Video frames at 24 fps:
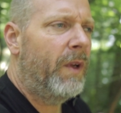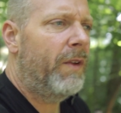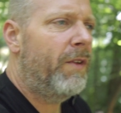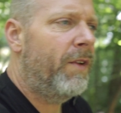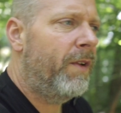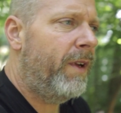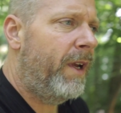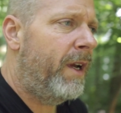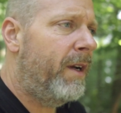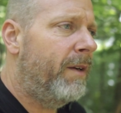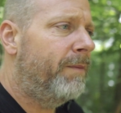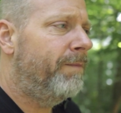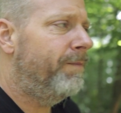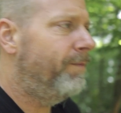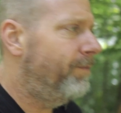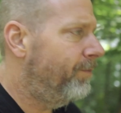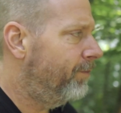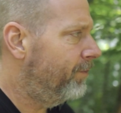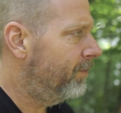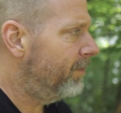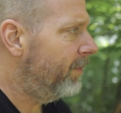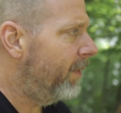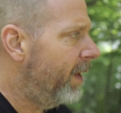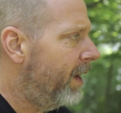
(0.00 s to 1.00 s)
So yeah,
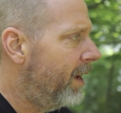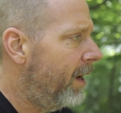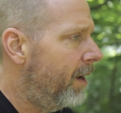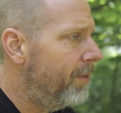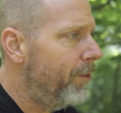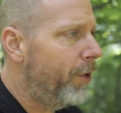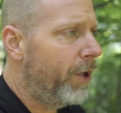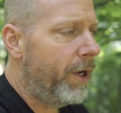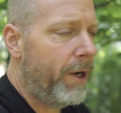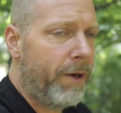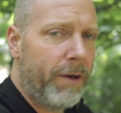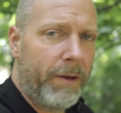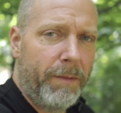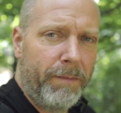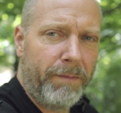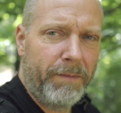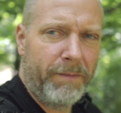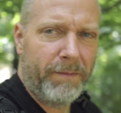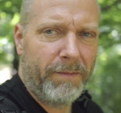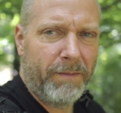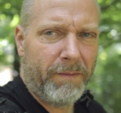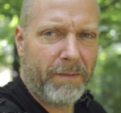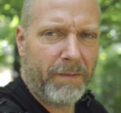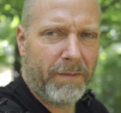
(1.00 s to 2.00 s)
camera gear,
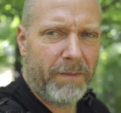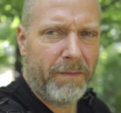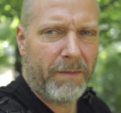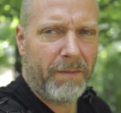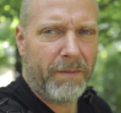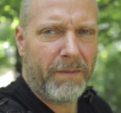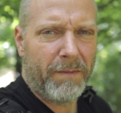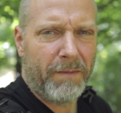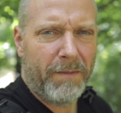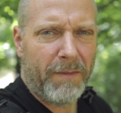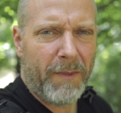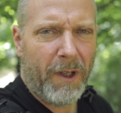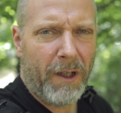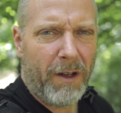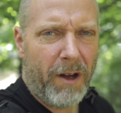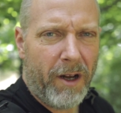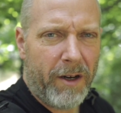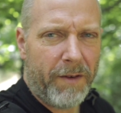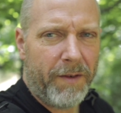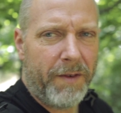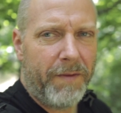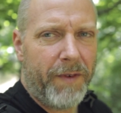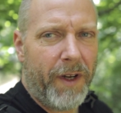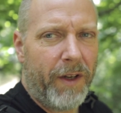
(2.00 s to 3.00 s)
a
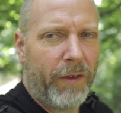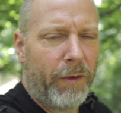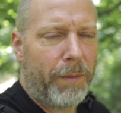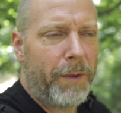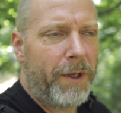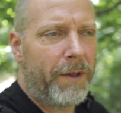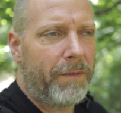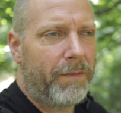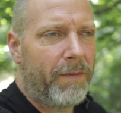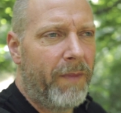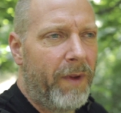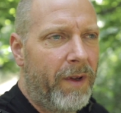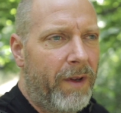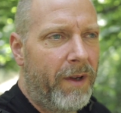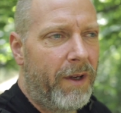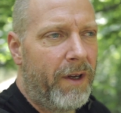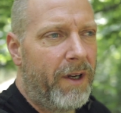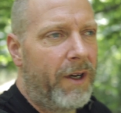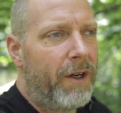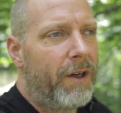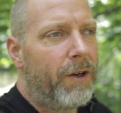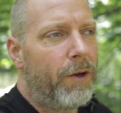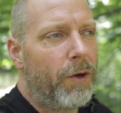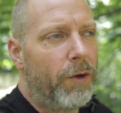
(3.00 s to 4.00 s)
lot of investment.
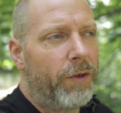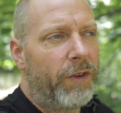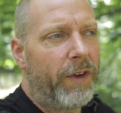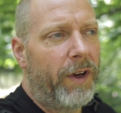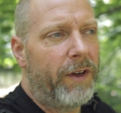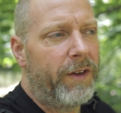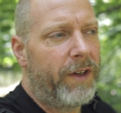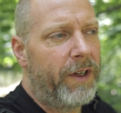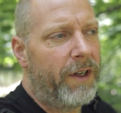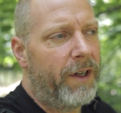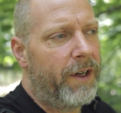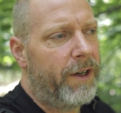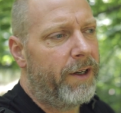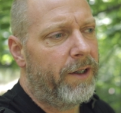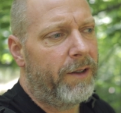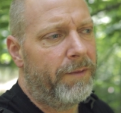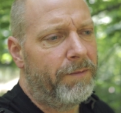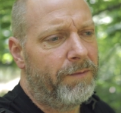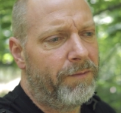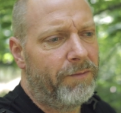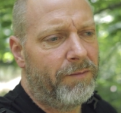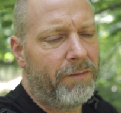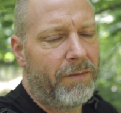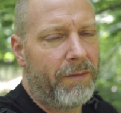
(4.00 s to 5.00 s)
Ghost hunting
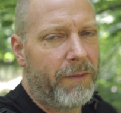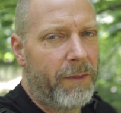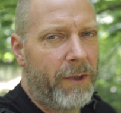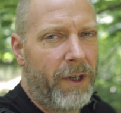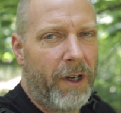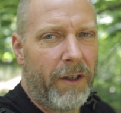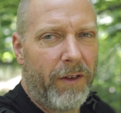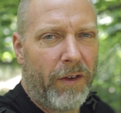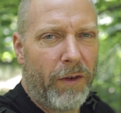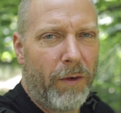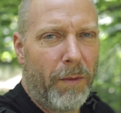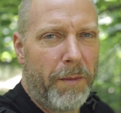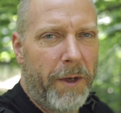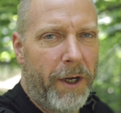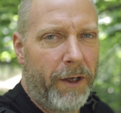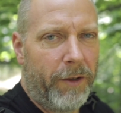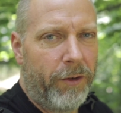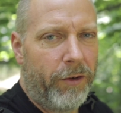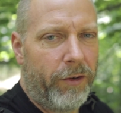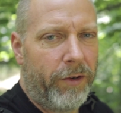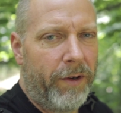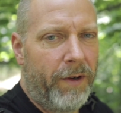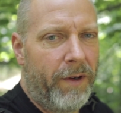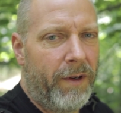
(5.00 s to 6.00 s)
gear, not so
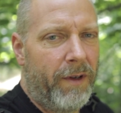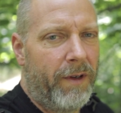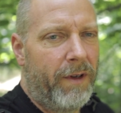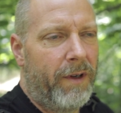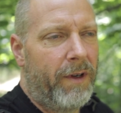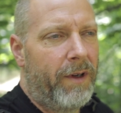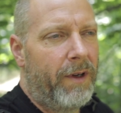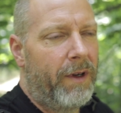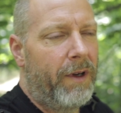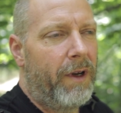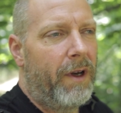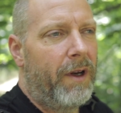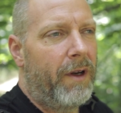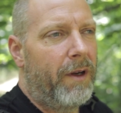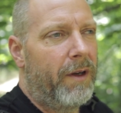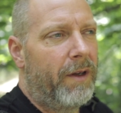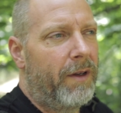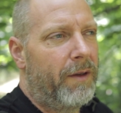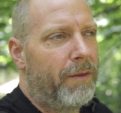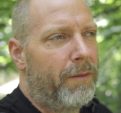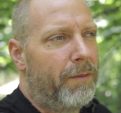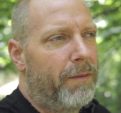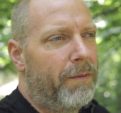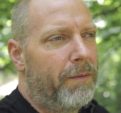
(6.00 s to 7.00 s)
much,
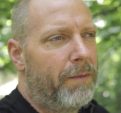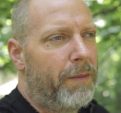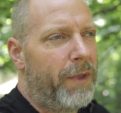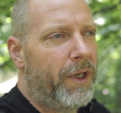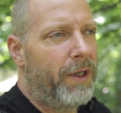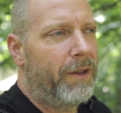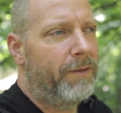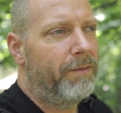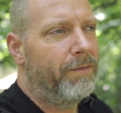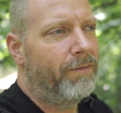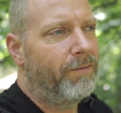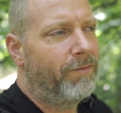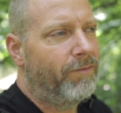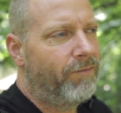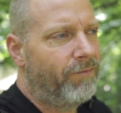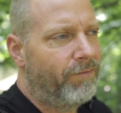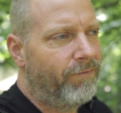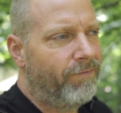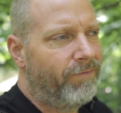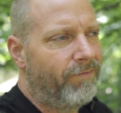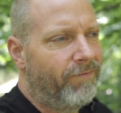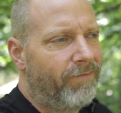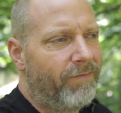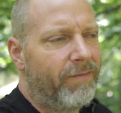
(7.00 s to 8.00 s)
but
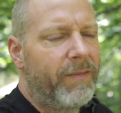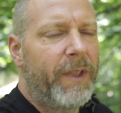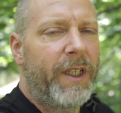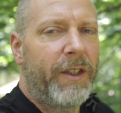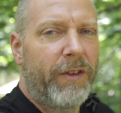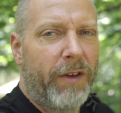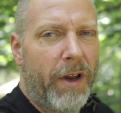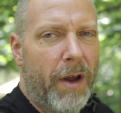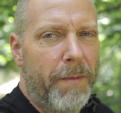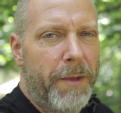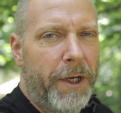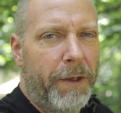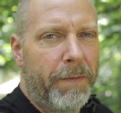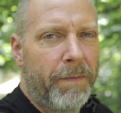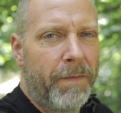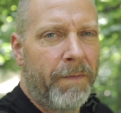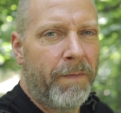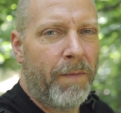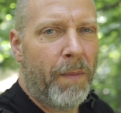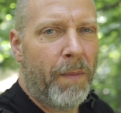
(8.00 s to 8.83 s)
it's coming.